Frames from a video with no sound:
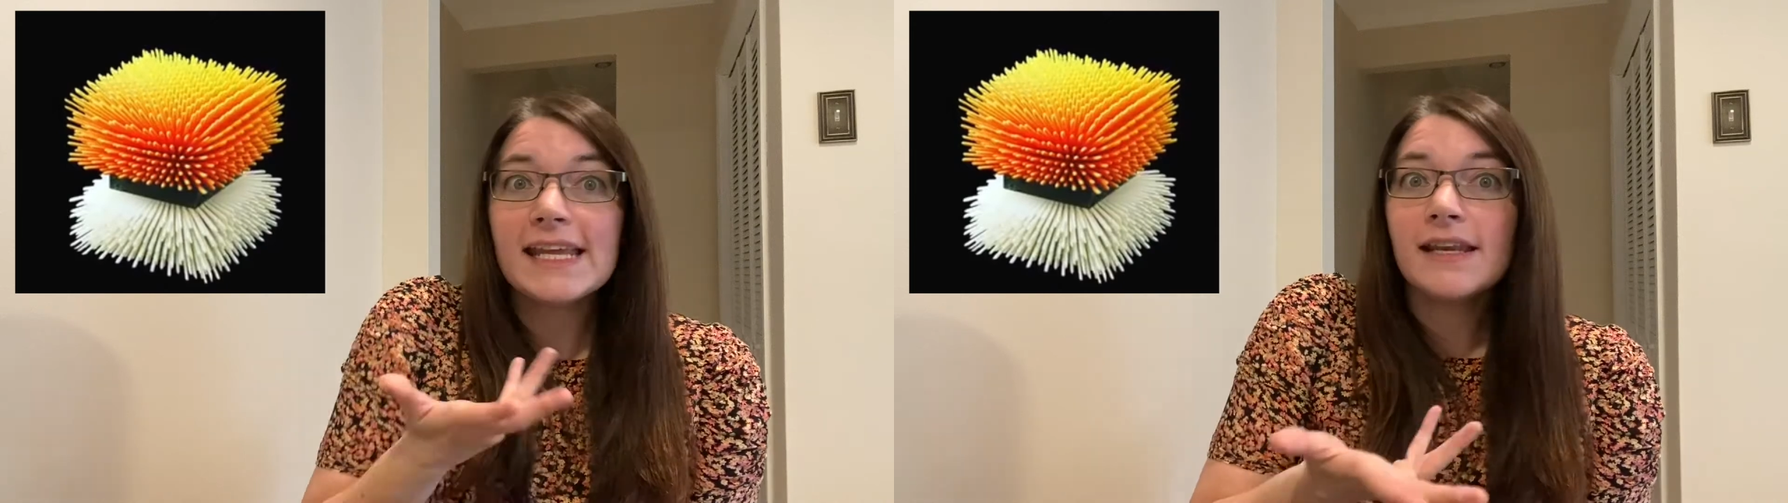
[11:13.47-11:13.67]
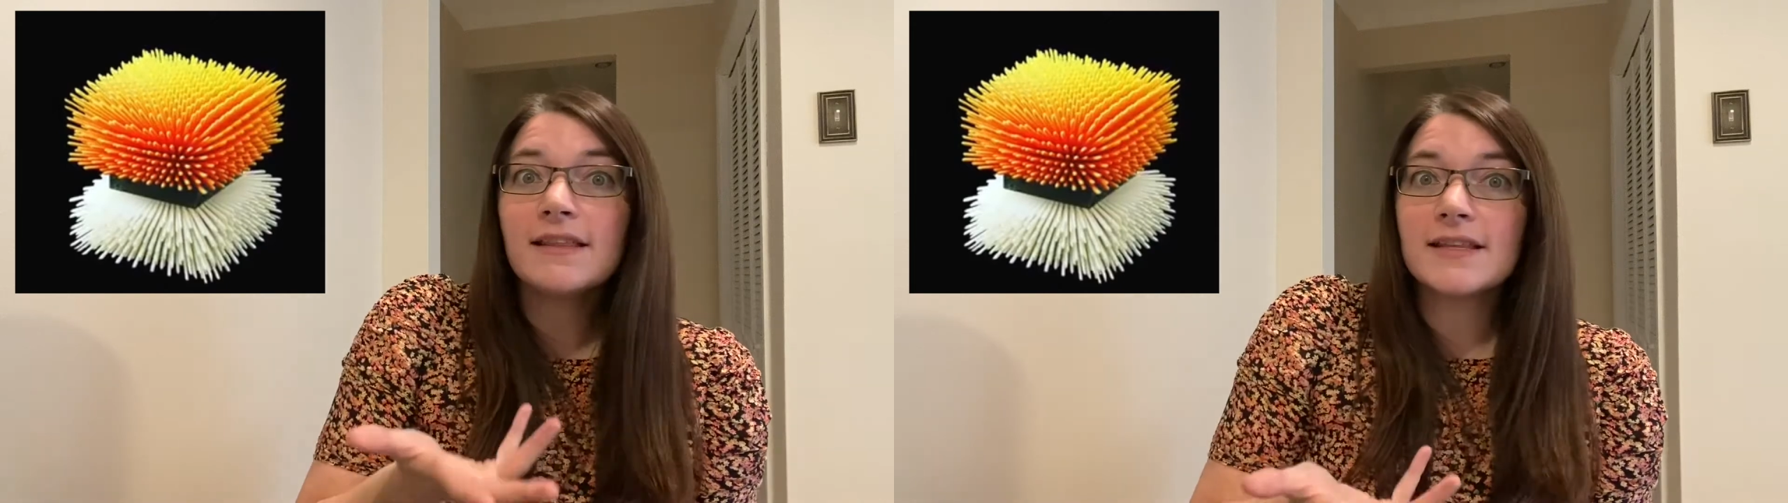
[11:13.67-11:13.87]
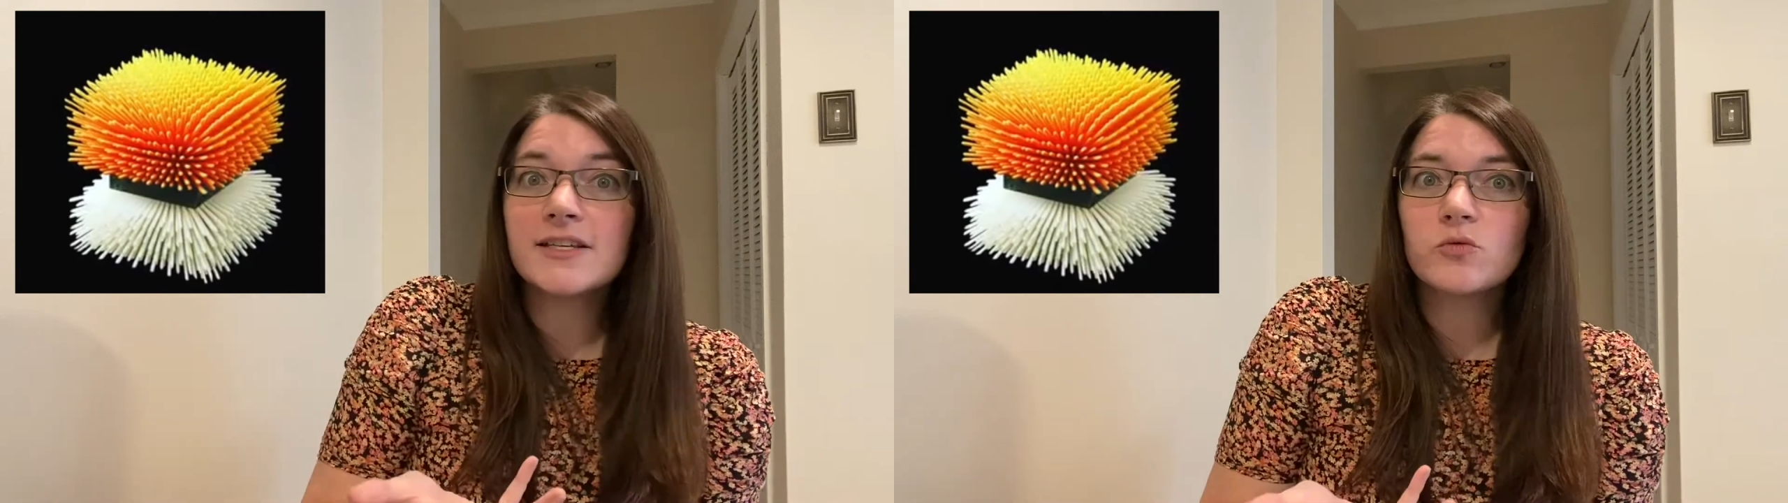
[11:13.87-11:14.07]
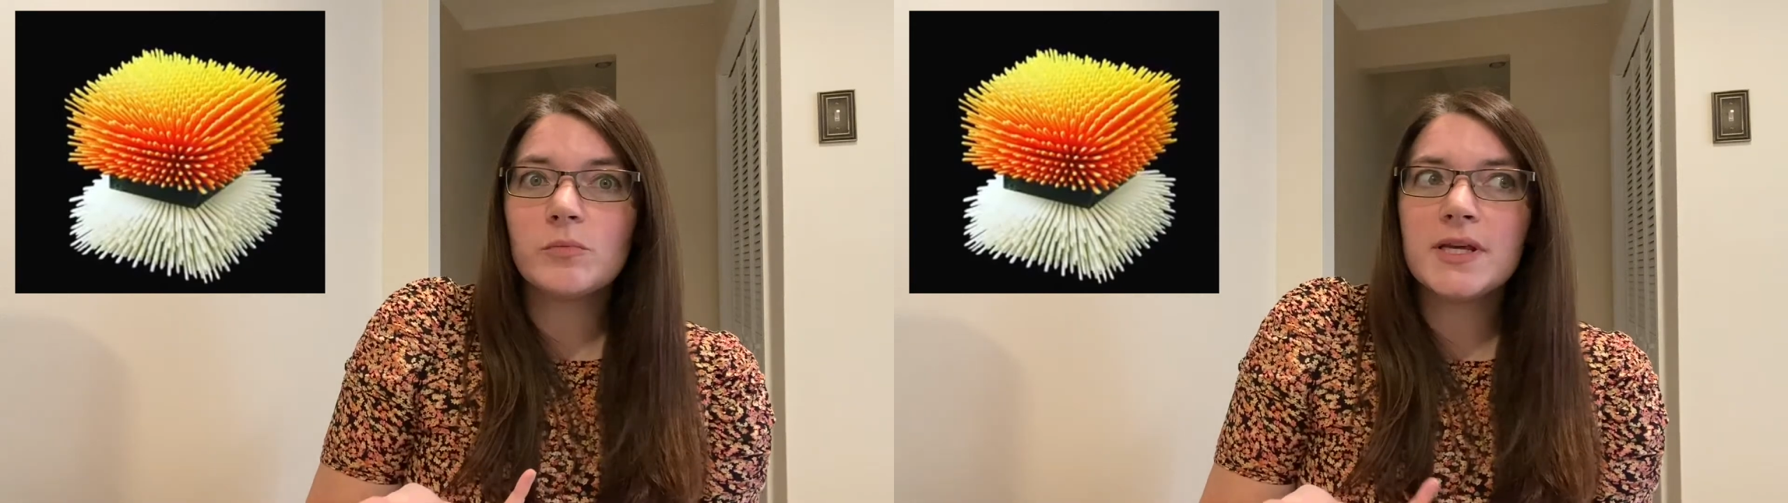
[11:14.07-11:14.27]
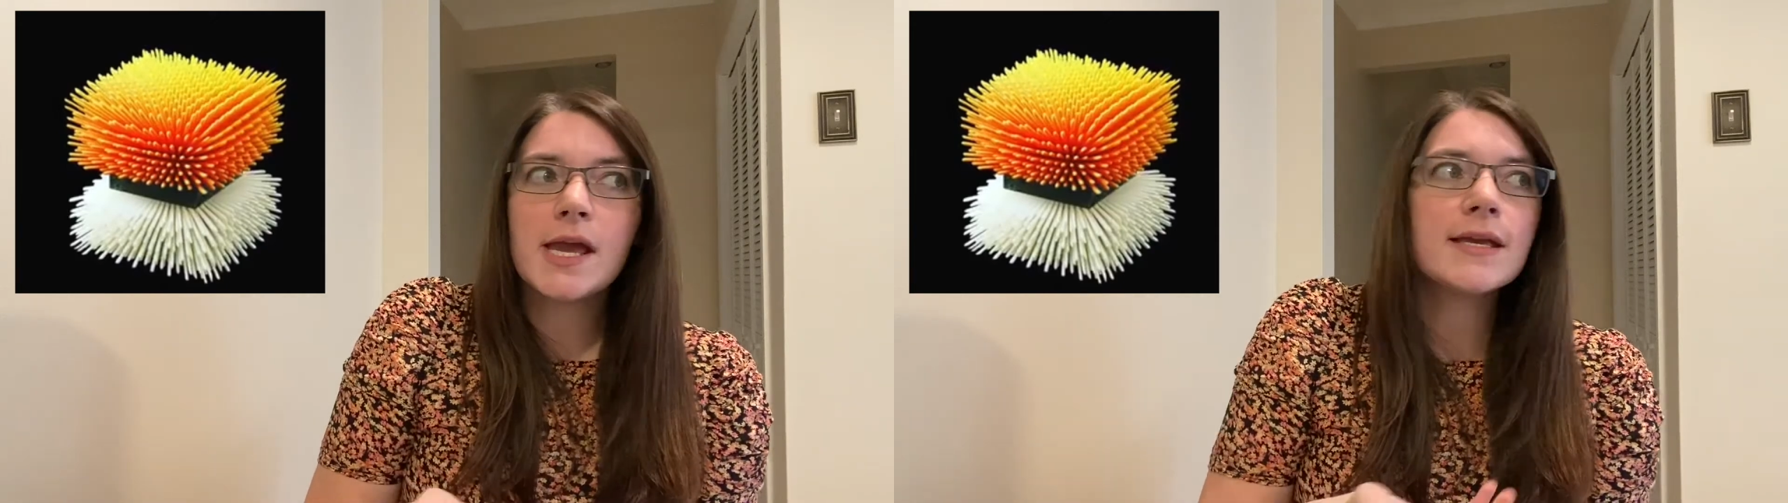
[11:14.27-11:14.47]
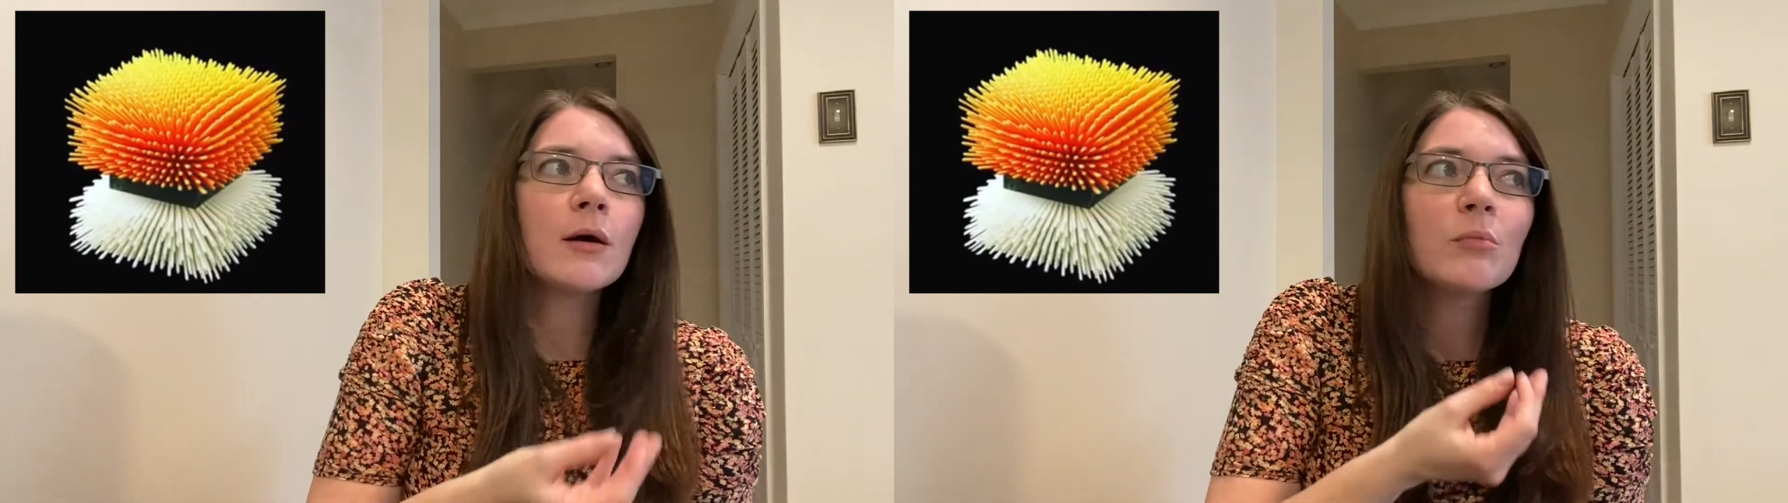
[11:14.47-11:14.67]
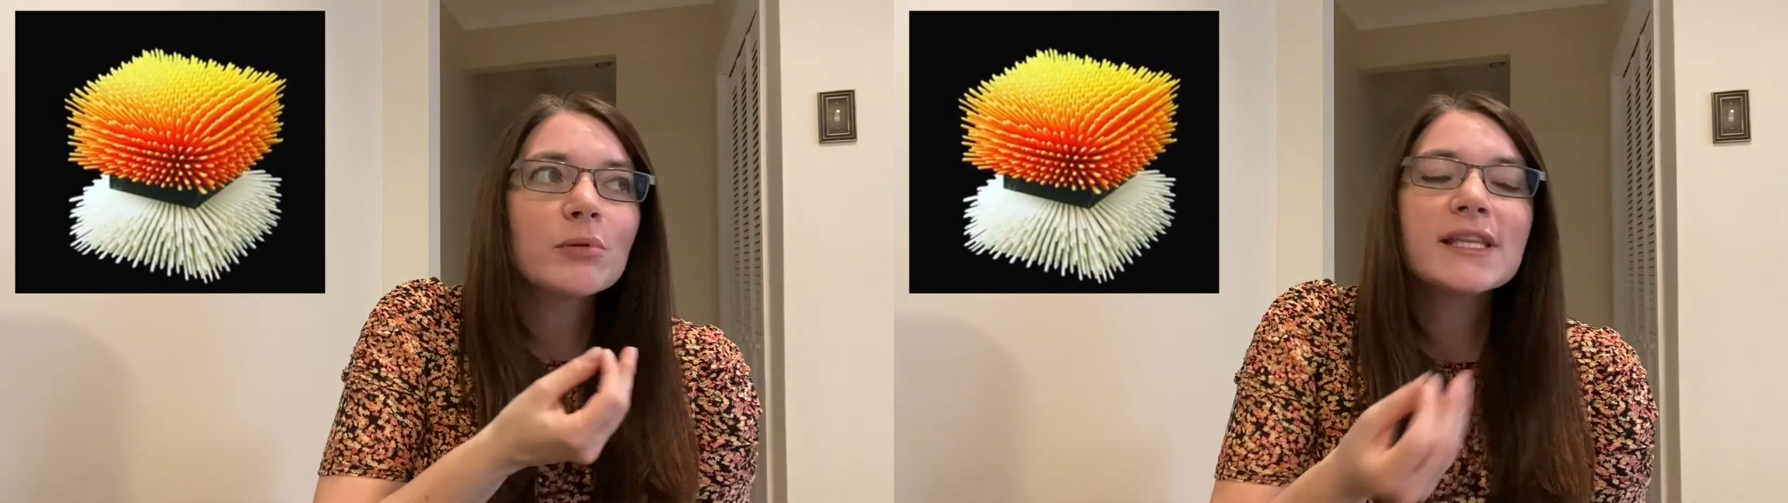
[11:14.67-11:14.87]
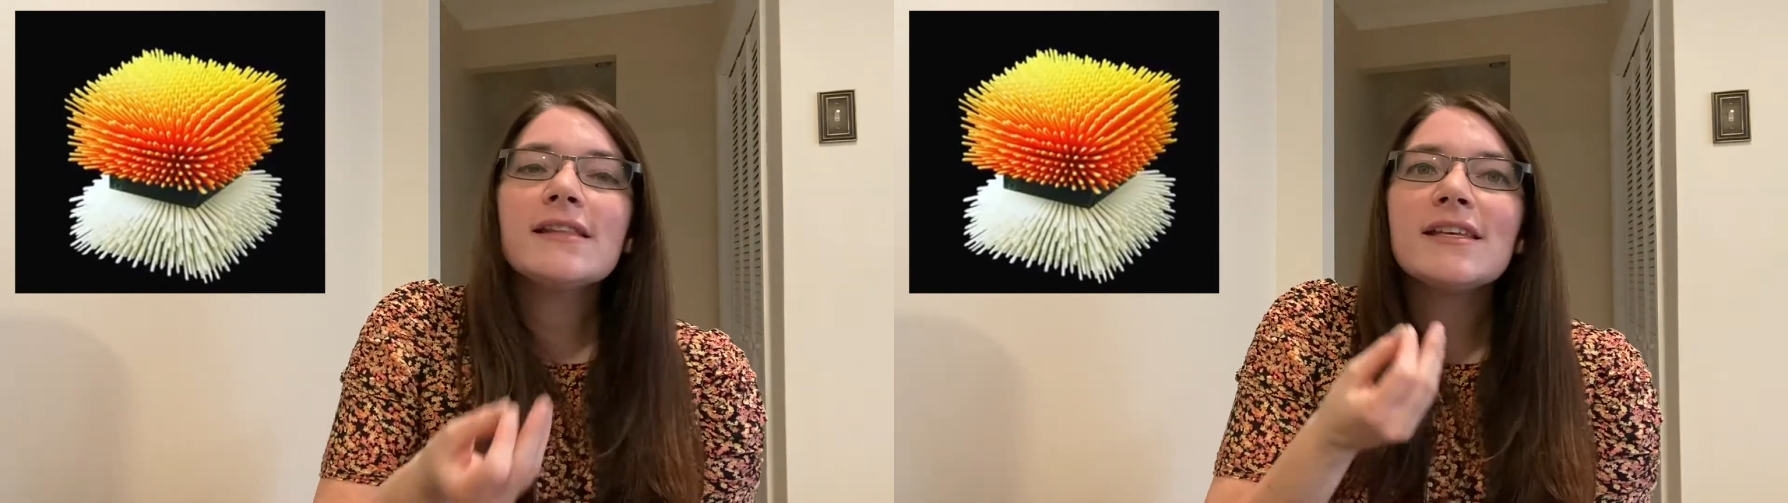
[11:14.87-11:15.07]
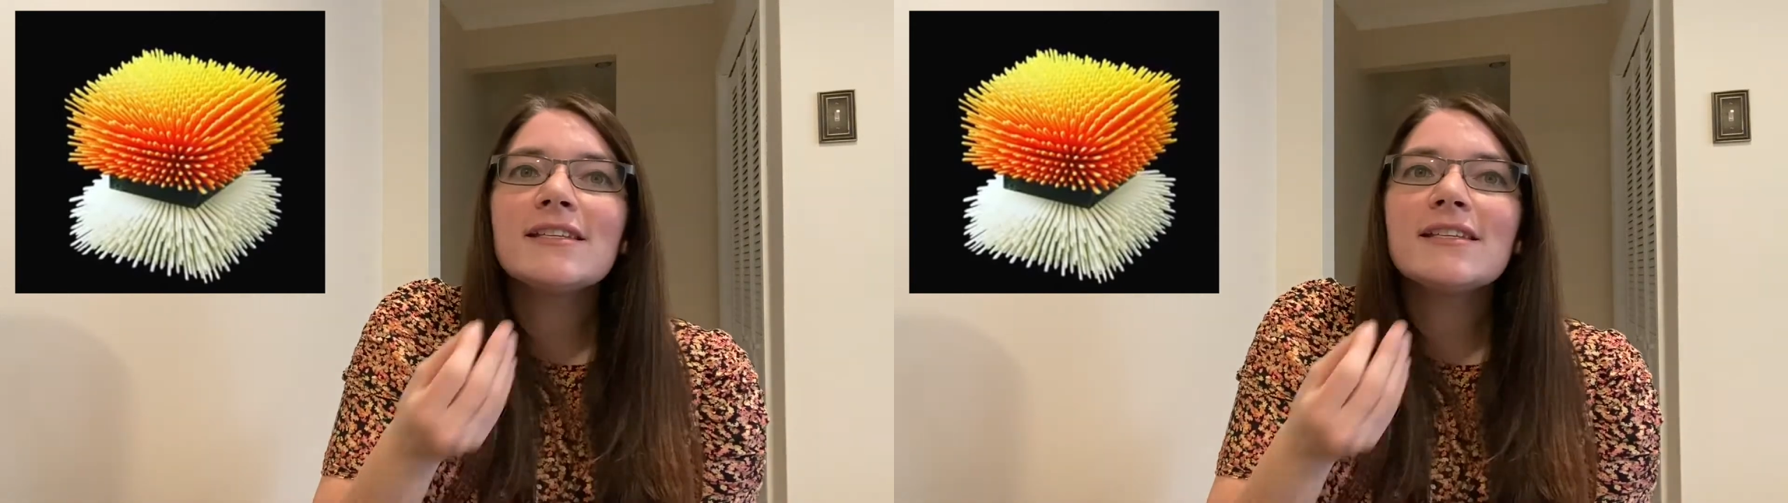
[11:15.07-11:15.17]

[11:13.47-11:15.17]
eating this would be a completely